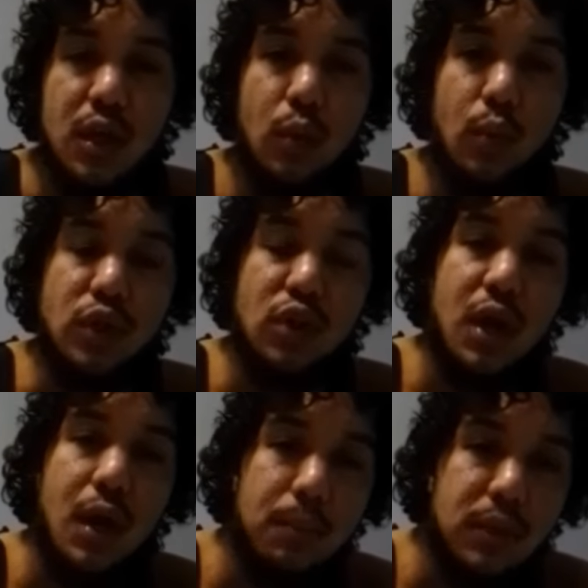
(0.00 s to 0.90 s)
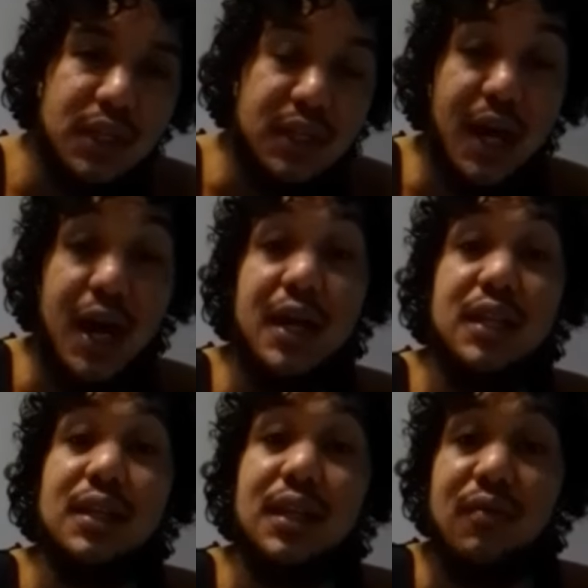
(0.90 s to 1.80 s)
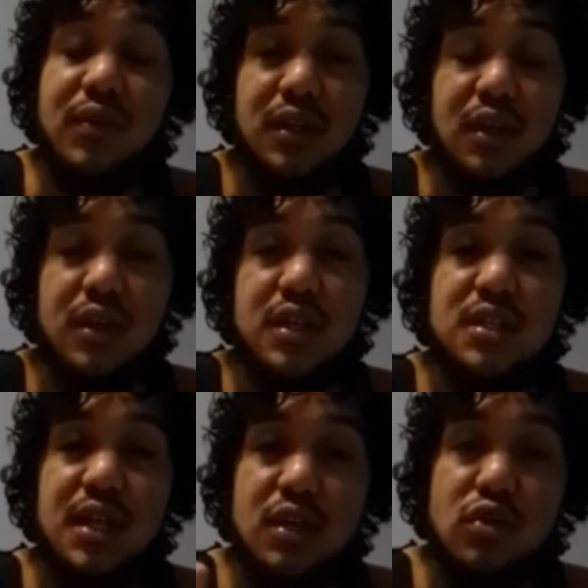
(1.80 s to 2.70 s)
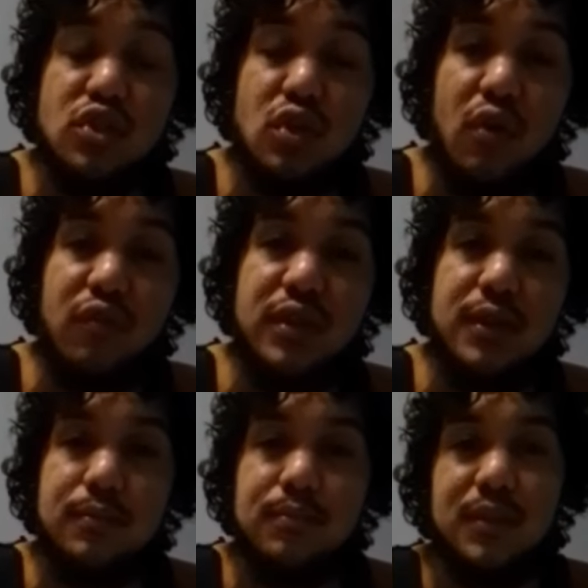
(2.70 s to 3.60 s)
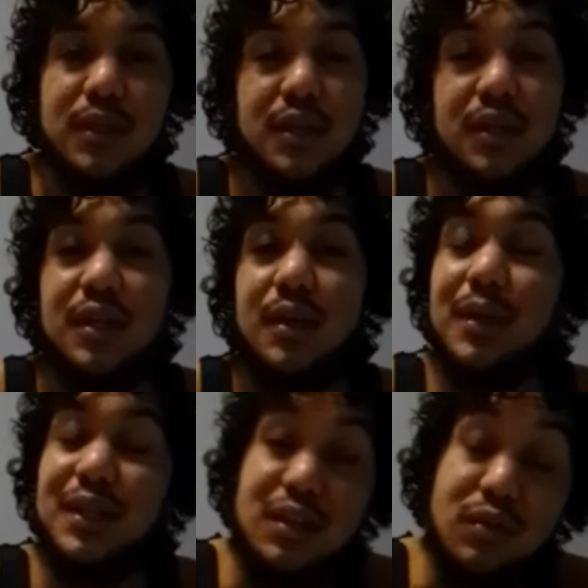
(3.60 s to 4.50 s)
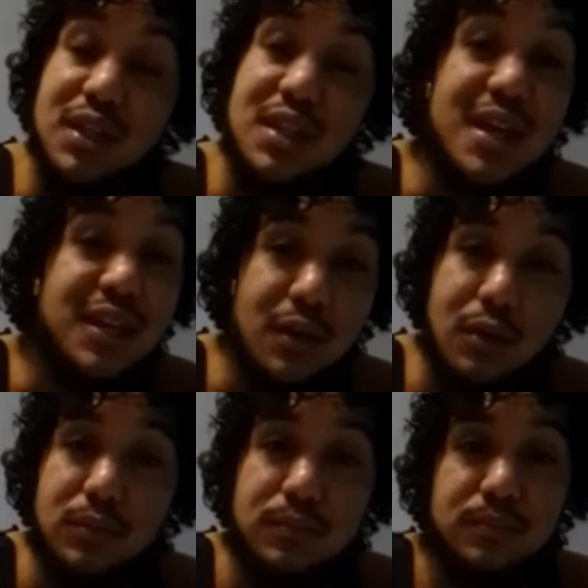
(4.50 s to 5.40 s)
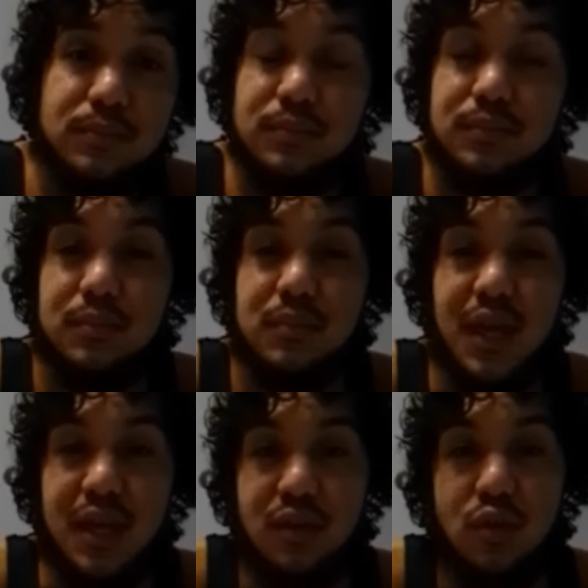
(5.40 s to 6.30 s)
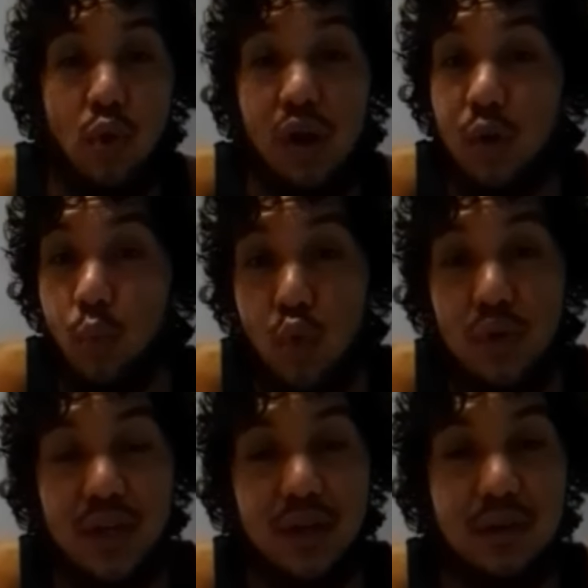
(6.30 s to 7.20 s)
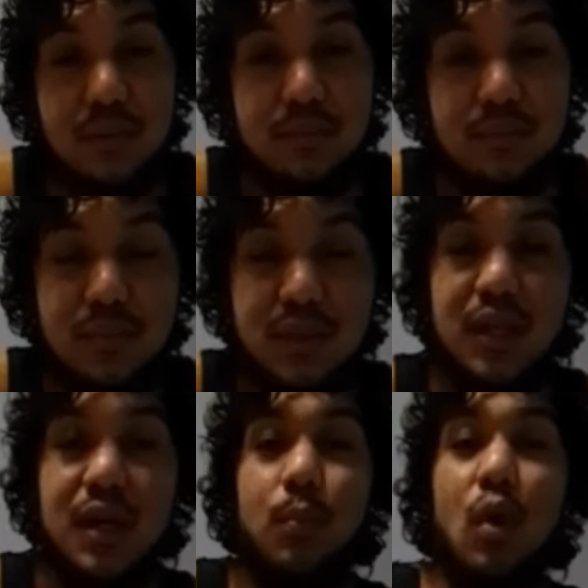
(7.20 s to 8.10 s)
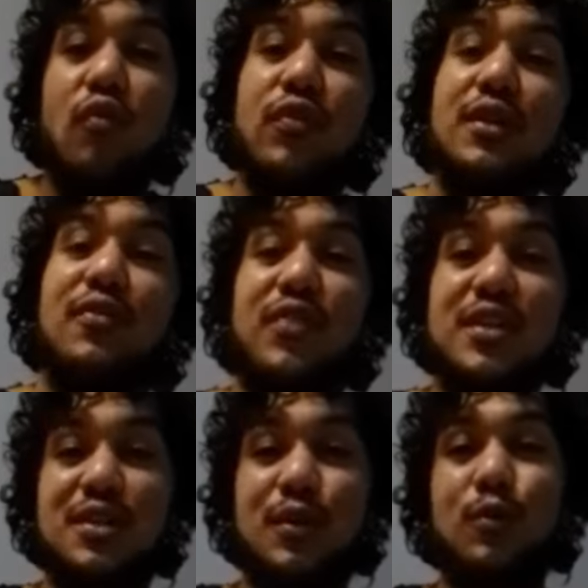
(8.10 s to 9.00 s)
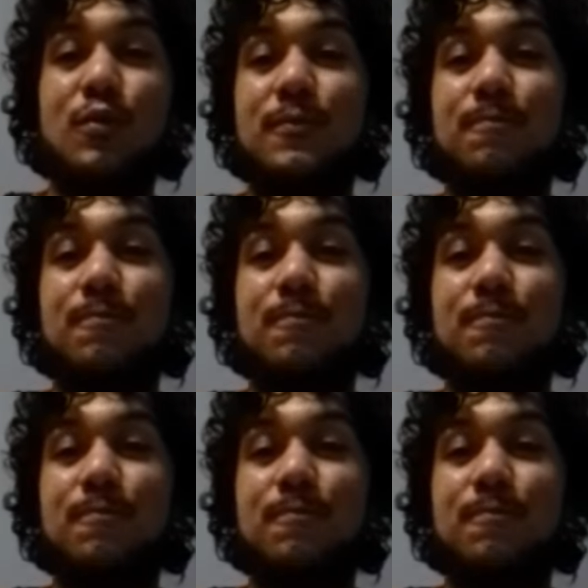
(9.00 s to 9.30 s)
When you're humble and kind and loving, they're going to say you're soft. But little did they know that you are a warrior, both in the physical